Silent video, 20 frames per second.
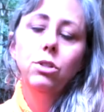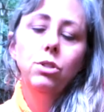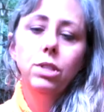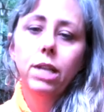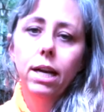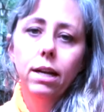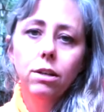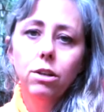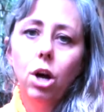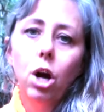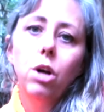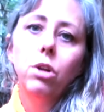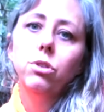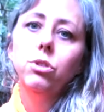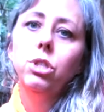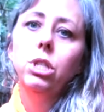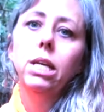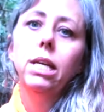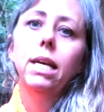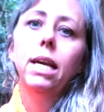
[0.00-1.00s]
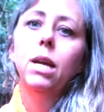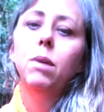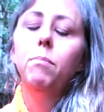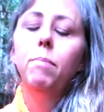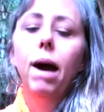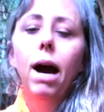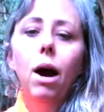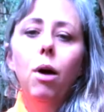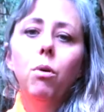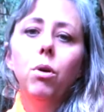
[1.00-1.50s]
technology and
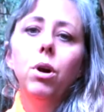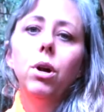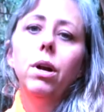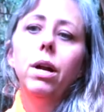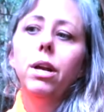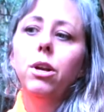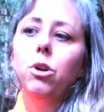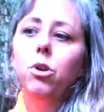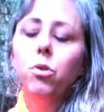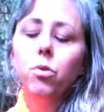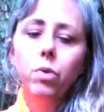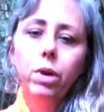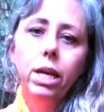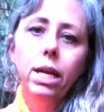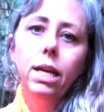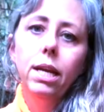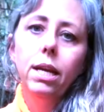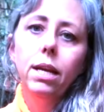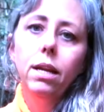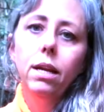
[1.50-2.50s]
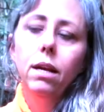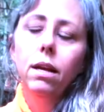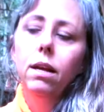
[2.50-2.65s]
power and greed,